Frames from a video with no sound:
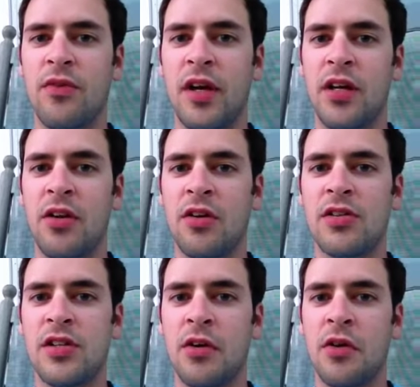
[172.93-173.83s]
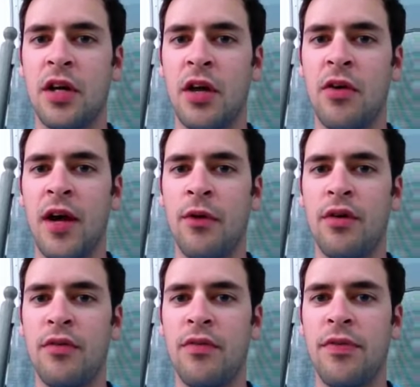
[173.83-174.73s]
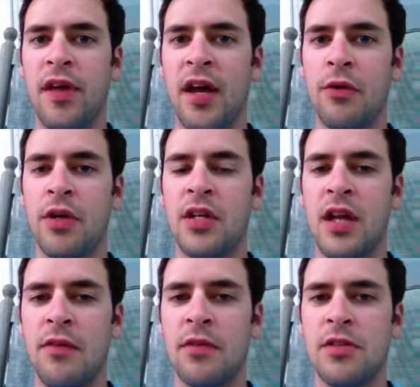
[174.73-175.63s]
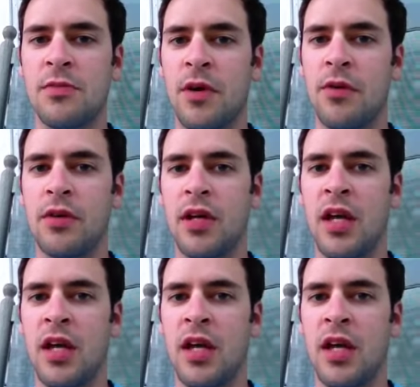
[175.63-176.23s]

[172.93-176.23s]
a year or so ago I would have thought I would never smoke